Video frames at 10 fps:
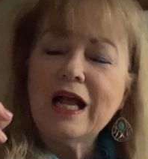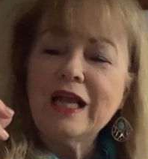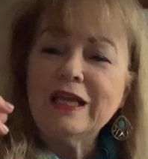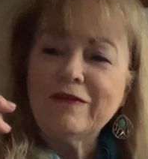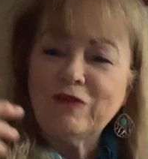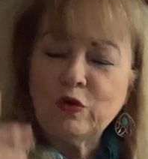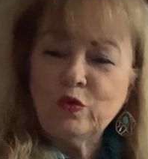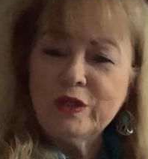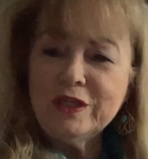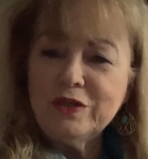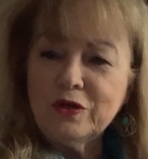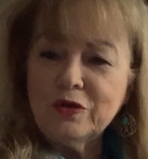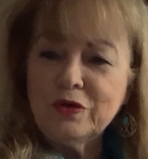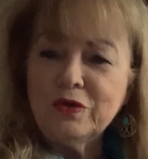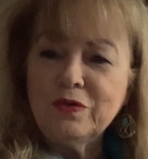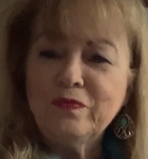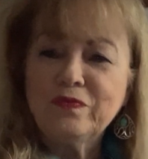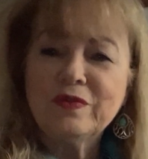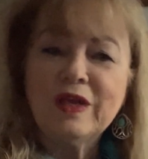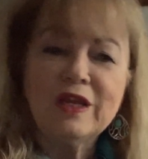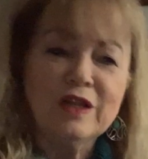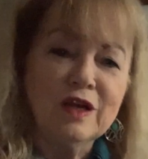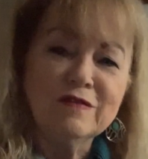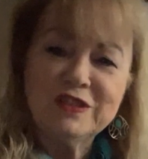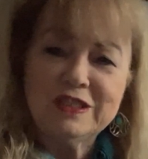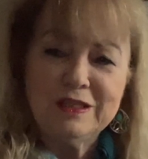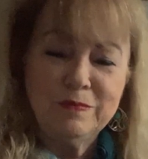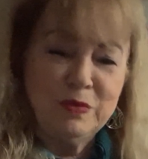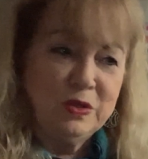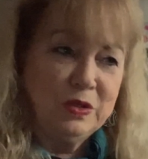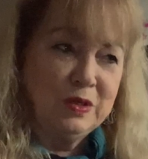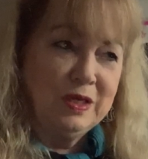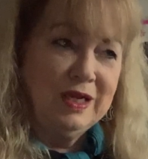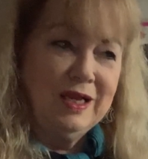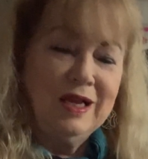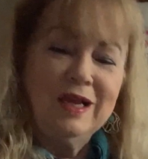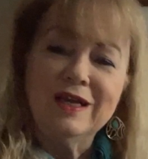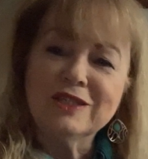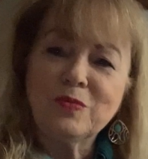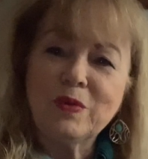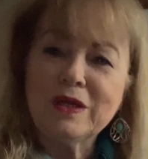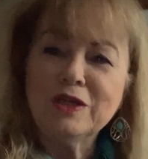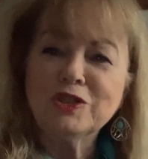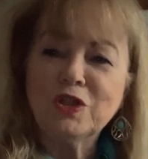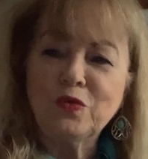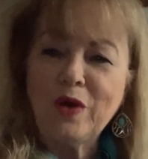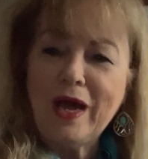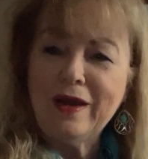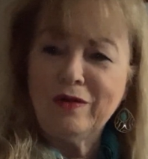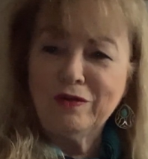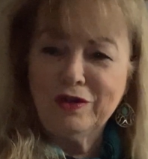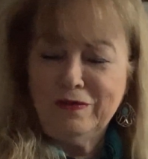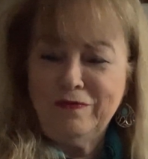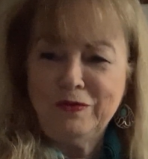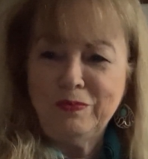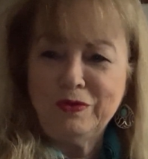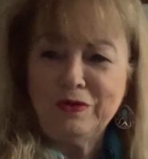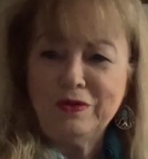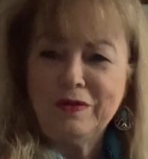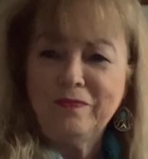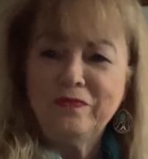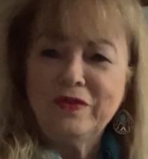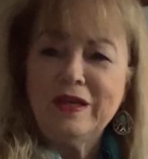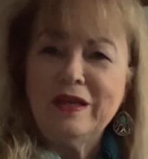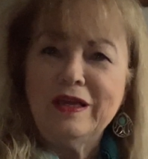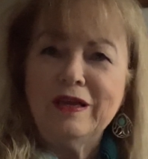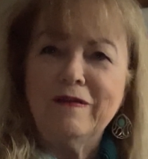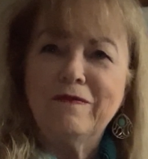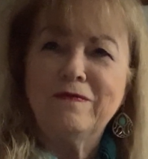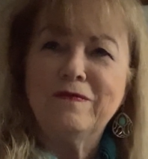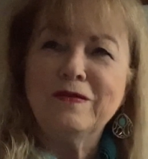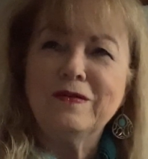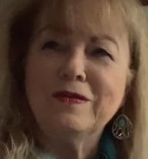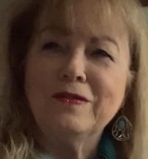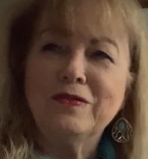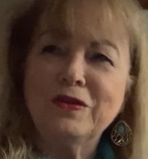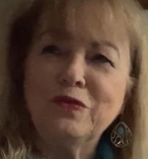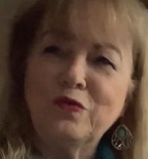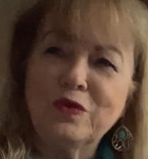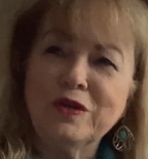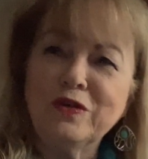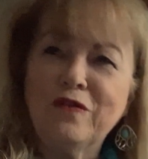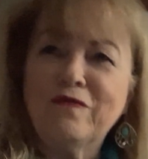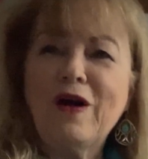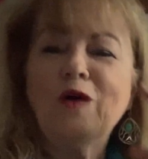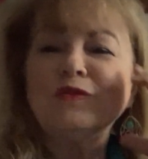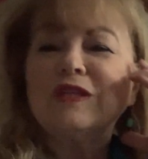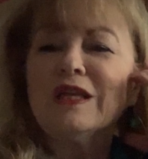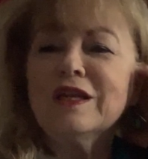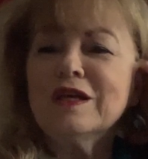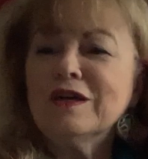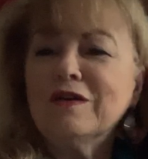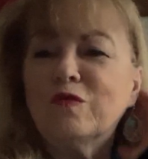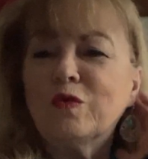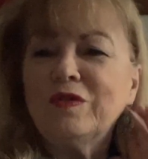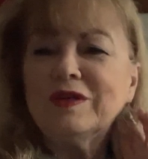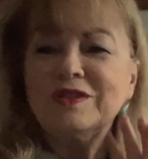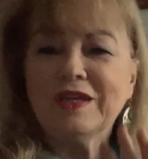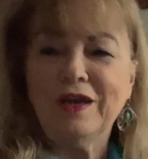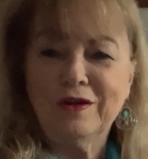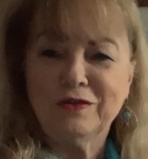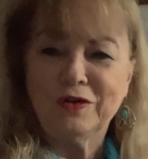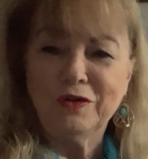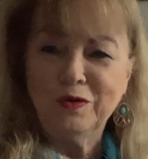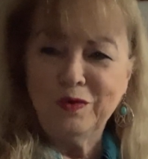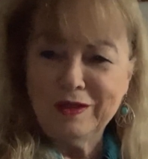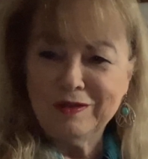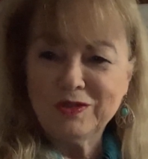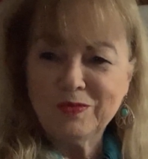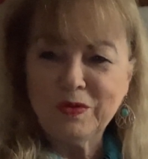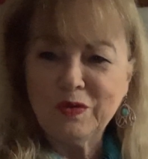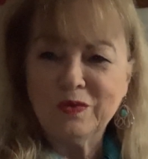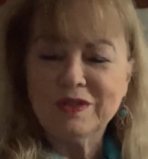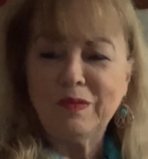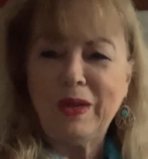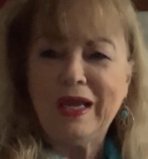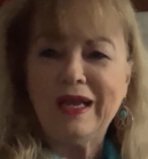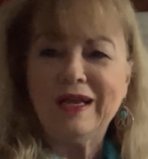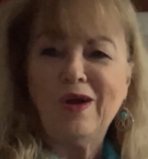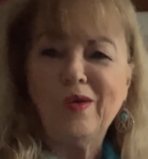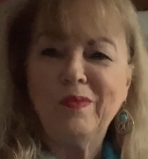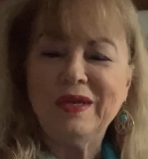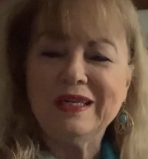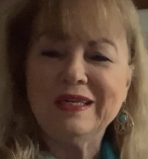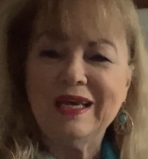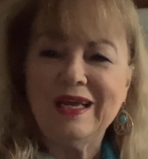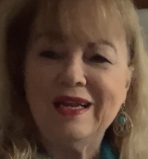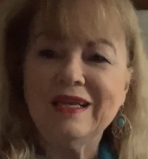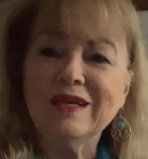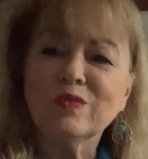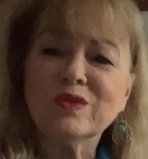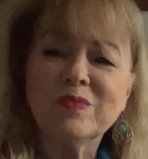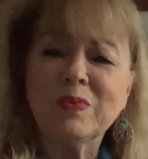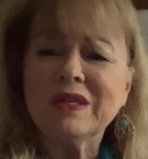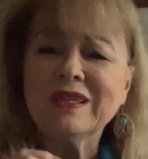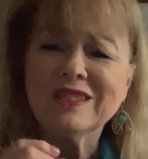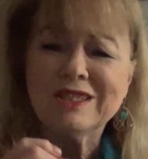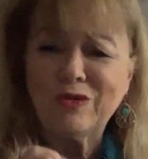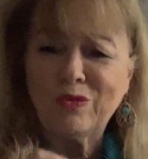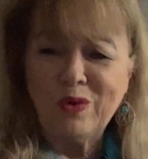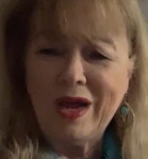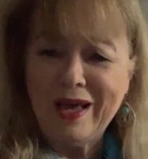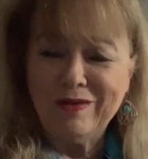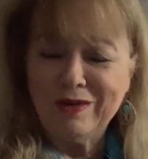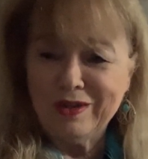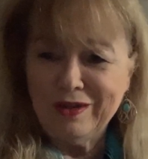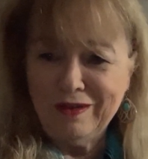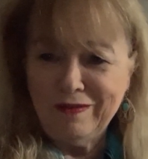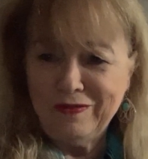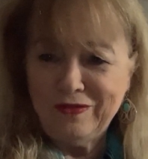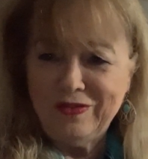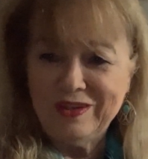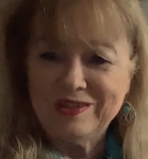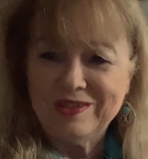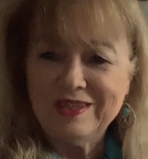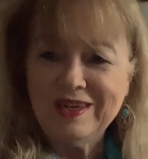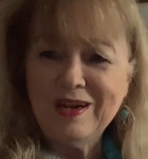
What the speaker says: if a reader loves the book, it's because the writer loved the book. If the reader falls in love with this character who in this book was a man called Big Daddy, it was because the writer loved this